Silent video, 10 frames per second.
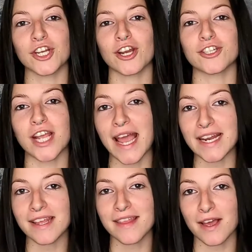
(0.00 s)
charge
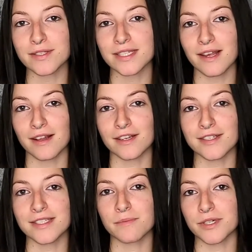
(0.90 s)

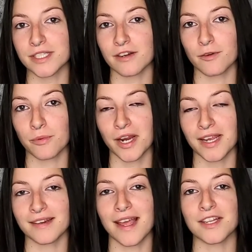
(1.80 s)
$80,000 to preserve a
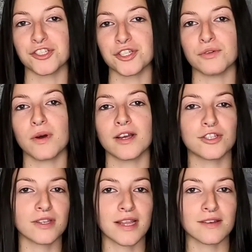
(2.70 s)
brain and
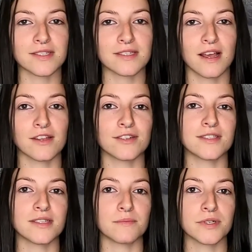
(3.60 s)

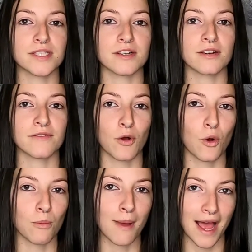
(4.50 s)
$200,000 to preserve a
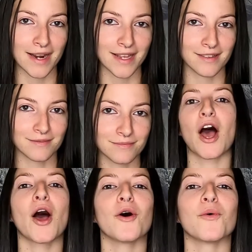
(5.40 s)
whole body.
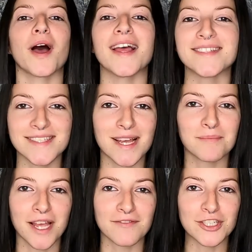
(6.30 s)
Oh, and
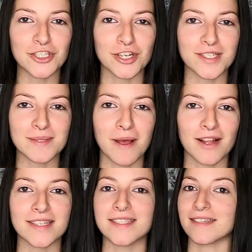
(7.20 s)
some life insurance
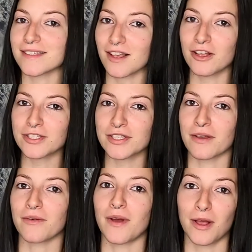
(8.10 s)
policies
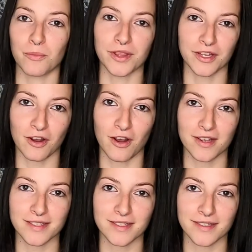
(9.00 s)
also help with the
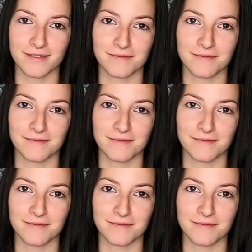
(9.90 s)
cost.